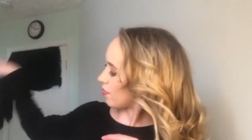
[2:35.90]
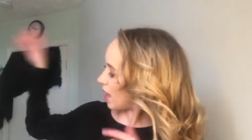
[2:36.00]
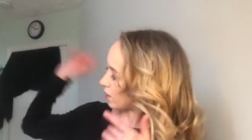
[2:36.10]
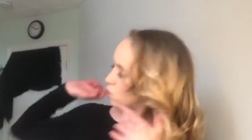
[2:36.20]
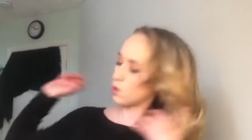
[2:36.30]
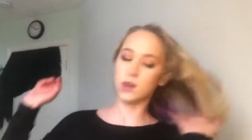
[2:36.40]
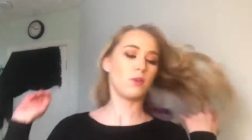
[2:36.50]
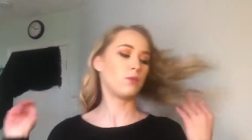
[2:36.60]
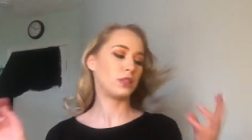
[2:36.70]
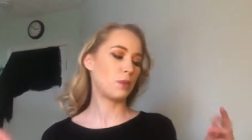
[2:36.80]
that green
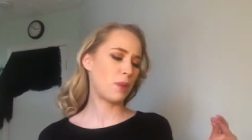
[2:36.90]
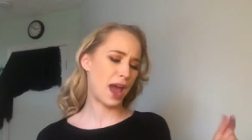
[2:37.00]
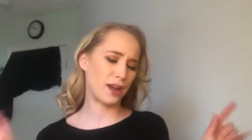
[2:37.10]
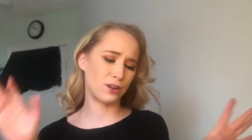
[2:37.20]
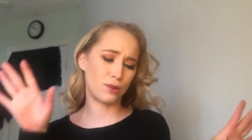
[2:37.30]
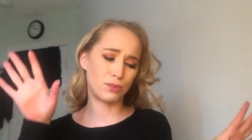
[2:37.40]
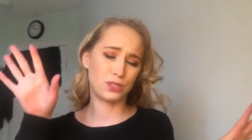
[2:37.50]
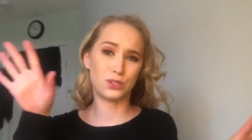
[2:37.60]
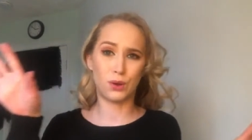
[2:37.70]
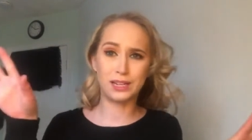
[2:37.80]
one with the pattern I'm
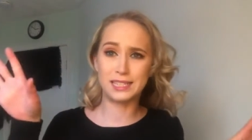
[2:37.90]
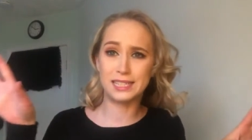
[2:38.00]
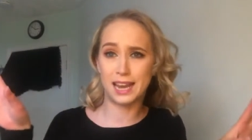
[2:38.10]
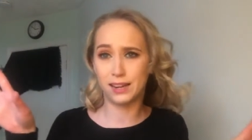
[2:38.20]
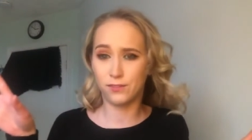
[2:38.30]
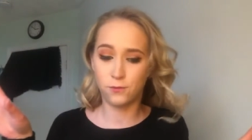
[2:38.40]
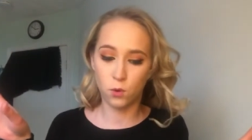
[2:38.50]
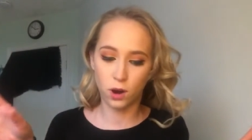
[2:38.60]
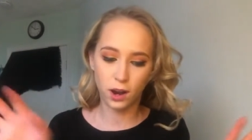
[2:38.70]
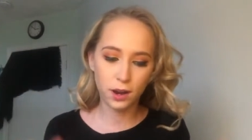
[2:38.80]
so excited
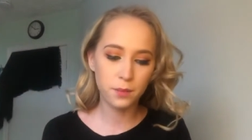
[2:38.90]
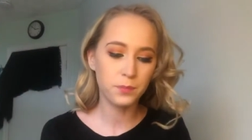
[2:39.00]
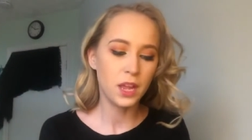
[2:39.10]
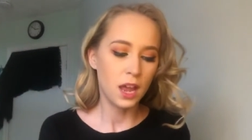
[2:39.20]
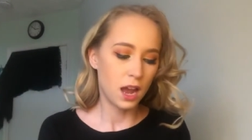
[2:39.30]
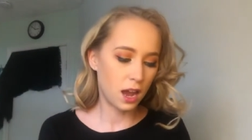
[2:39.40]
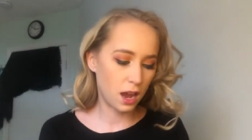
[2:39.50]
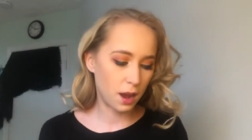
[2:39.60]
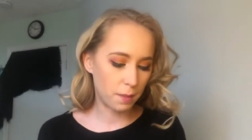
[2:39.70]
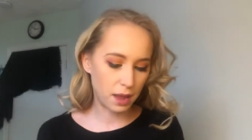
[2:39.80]
for.
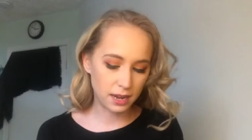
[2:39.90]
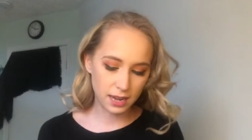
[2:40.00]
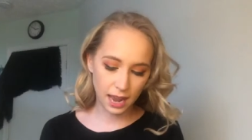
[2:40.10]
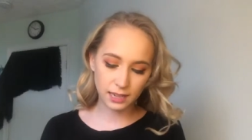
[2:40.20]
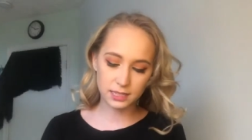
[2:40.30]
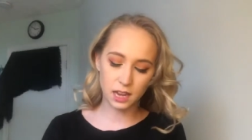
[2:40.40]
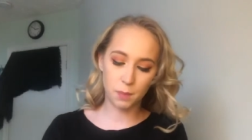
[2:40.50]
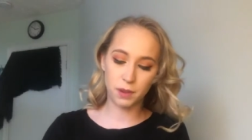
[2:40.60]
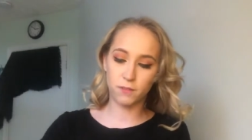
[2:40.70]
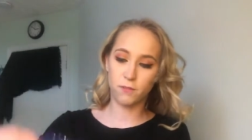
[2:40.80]
Um, next
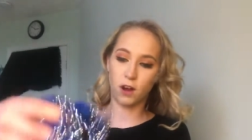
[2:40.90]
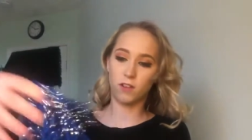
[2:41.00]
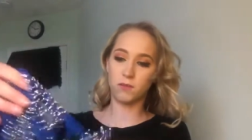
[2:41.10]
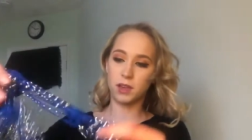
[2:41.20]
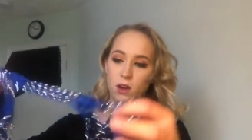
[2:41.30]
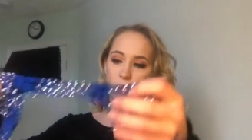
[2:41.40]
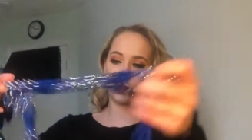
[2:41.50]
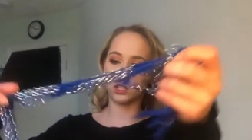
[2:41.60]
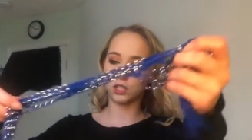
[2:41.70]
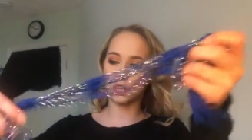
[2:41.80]
up in front of me are
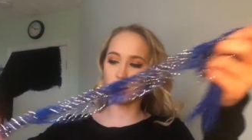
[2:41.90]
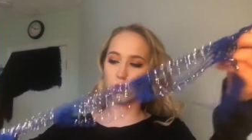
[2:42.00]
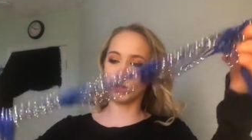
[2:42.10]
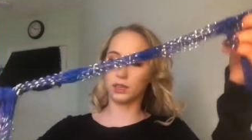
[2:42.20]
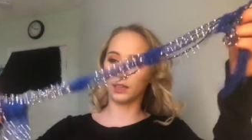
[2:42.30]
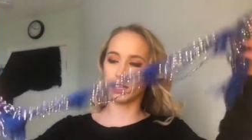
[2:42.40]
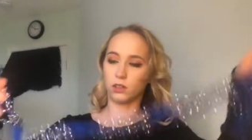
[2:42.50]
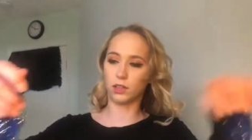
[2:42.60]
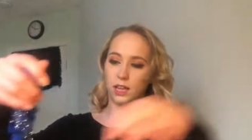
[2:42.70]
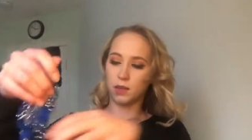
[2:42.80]
these cute
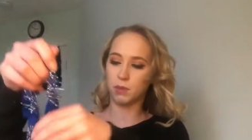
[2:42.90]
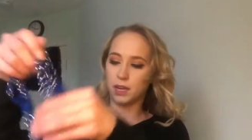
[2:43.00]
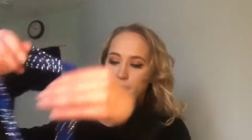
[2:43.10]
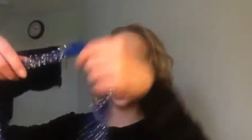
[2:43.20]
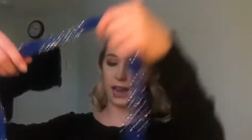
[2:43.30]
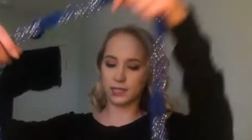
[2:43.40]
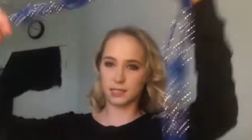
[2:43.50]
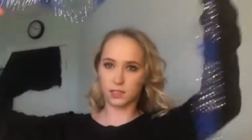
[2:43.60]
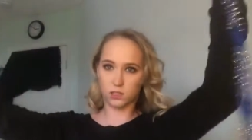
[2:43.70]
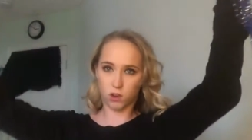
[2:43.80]
little itty bitty
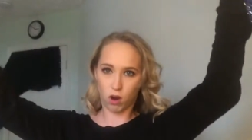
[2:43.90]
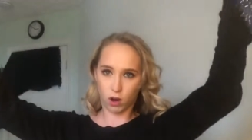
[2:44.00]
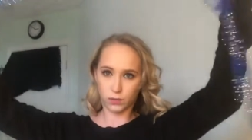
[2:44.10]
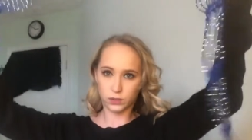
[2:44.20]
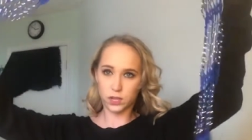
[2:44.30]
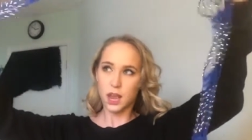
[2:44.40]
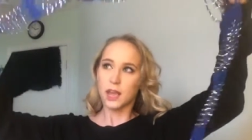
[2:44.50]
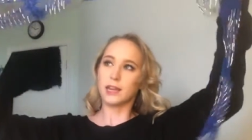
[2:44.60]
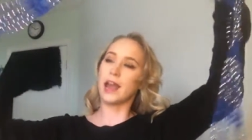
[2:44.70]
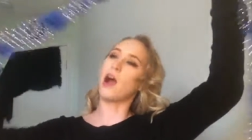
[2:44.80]
accent scarves.
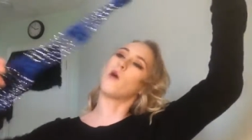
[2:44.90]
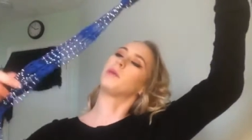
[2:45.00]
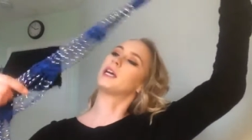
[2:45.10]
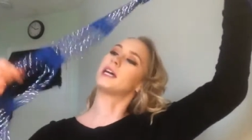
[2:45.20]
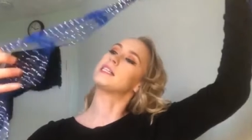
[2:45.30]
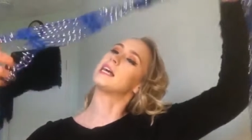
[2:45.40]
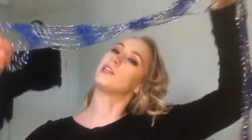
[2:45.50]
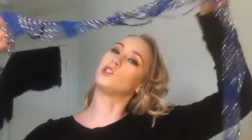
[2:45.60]
Now, because I